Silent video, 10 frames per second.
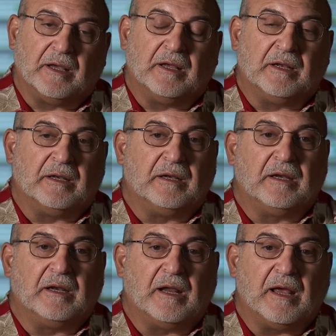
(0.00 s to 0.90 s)

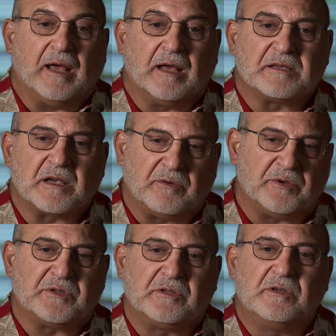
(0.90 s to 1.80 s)
And as I
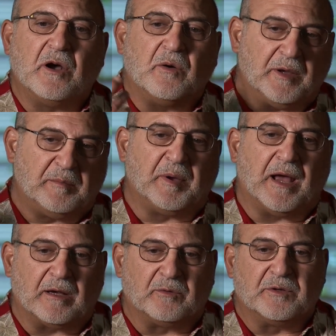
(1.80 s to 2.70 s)
was going
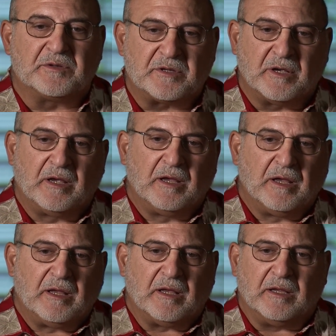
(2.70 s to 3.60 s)
backwards,
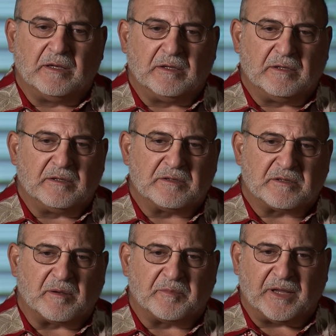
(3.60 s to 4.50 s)
and
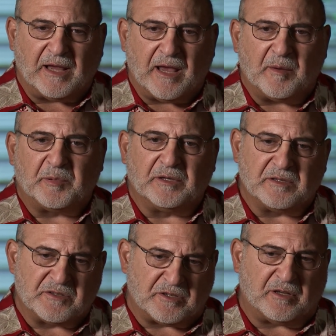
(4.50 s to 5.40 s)
something happened,
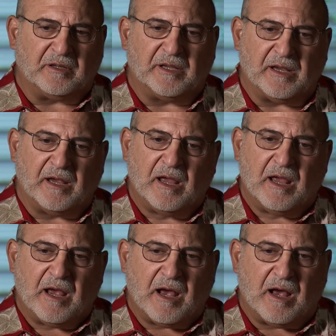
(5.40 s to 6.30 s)
and suddenly
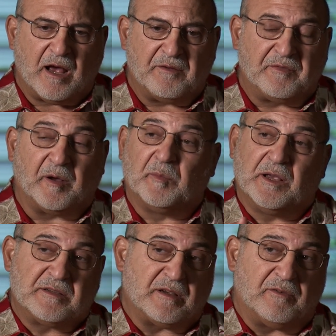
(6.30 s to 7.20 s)
I felt
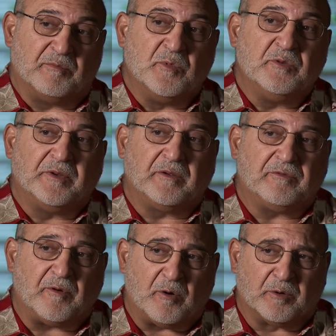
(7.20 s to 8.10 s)
myself moving
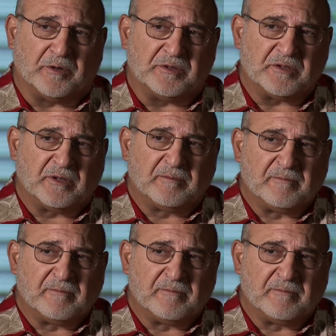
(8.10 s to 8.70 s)
forwards.